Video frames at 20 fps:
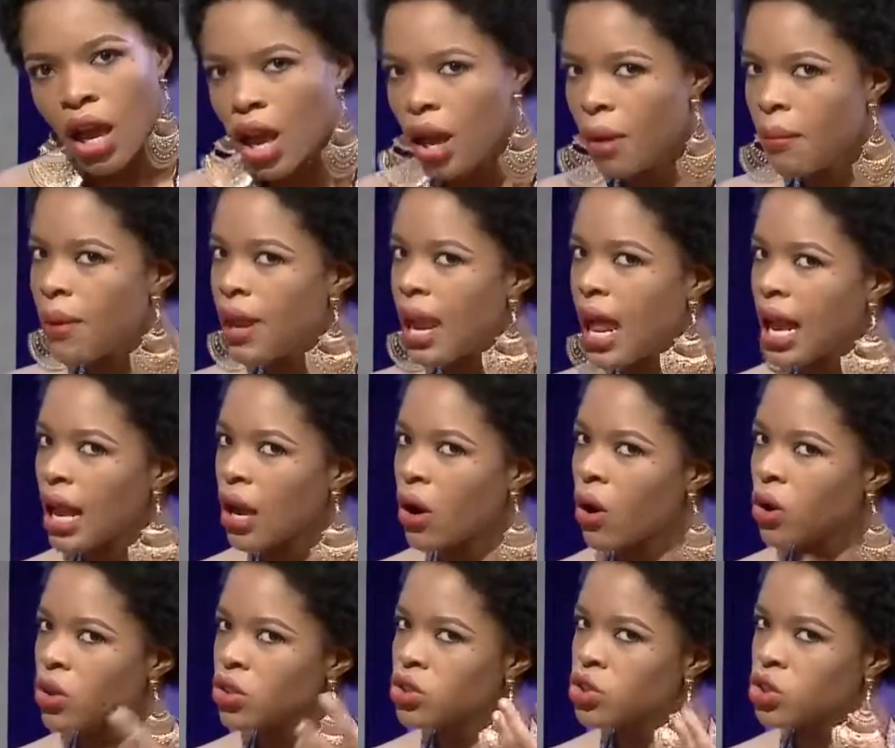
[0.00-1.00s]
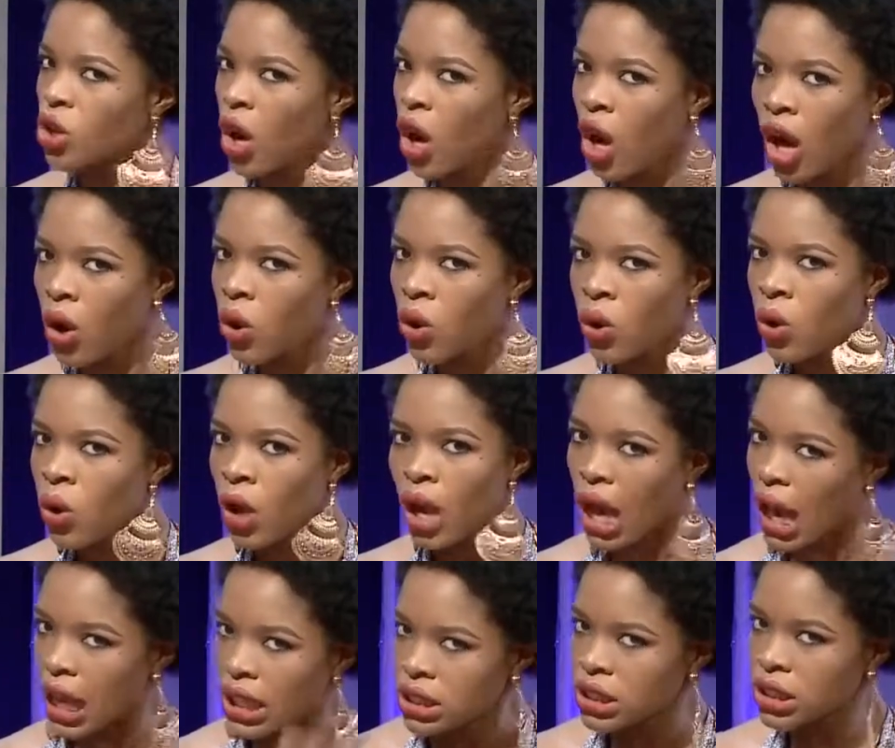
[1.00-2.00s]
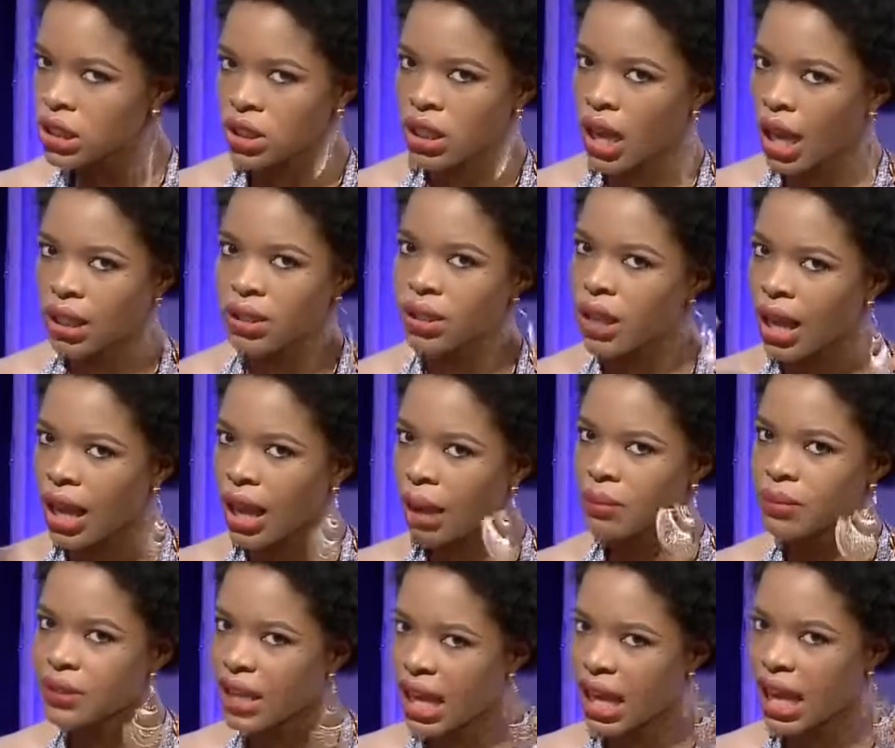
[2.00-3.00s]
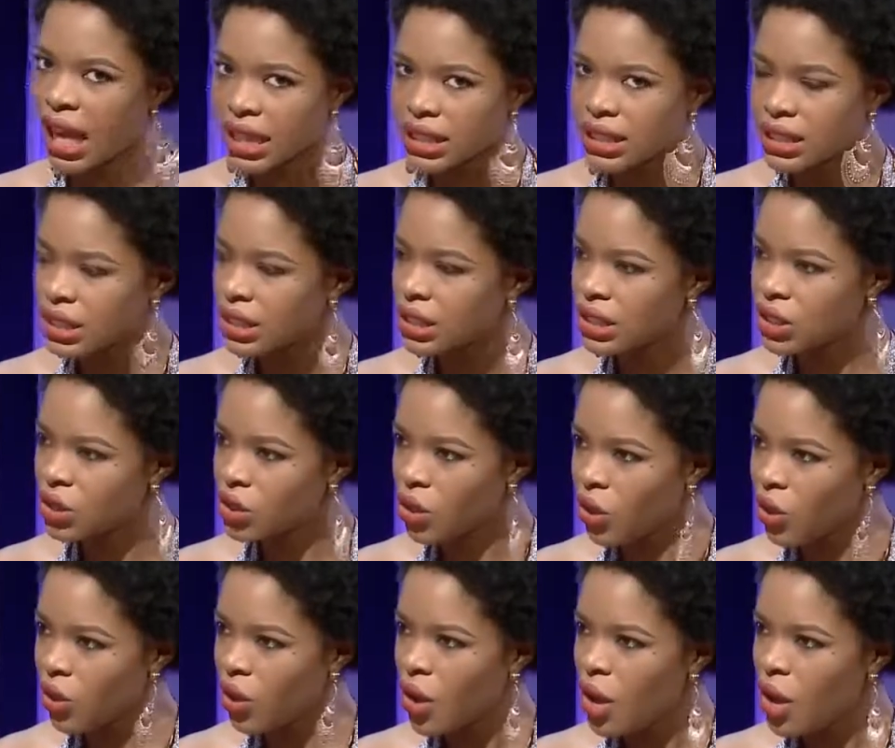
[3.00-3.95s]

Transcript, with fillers: I'll be like, Joe, I need, I, I'm tired, you know?